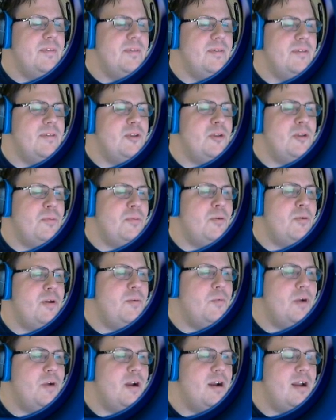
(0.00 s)
To the point
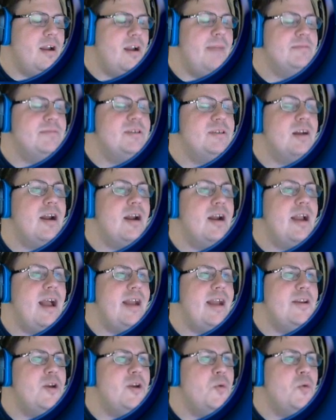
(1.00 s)
where, I'm sorry, I
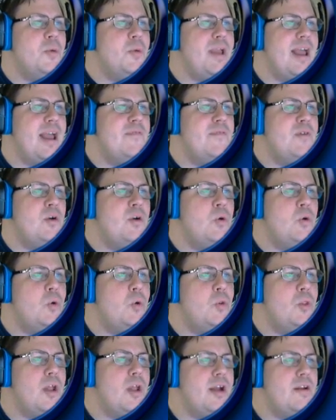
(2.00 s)
know we have a whole
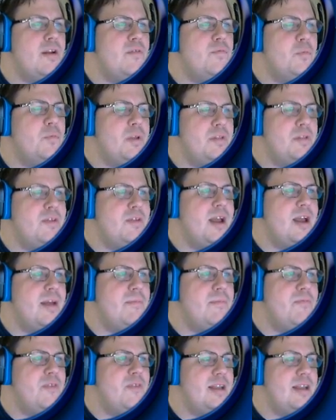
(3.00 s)
lot of Wheel of Time
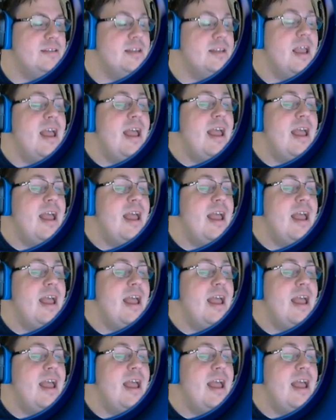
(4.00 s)
fans.